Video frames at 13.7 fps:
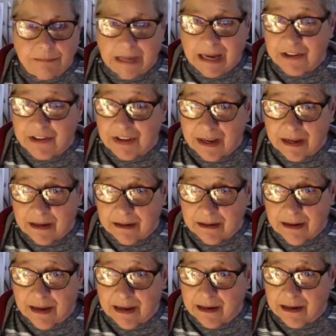second,
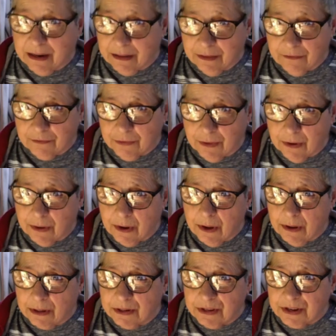and for
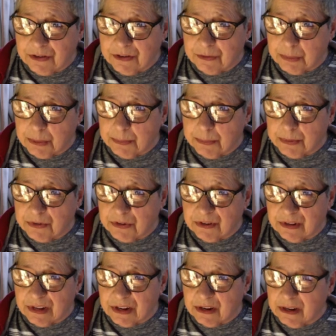all intents and
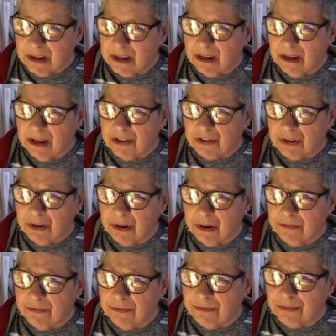purposes, it's
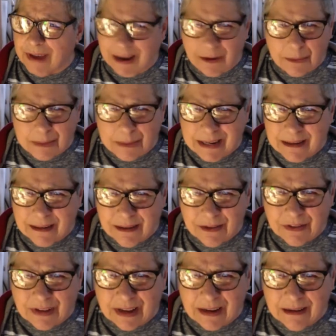Irv Ackerman, is that?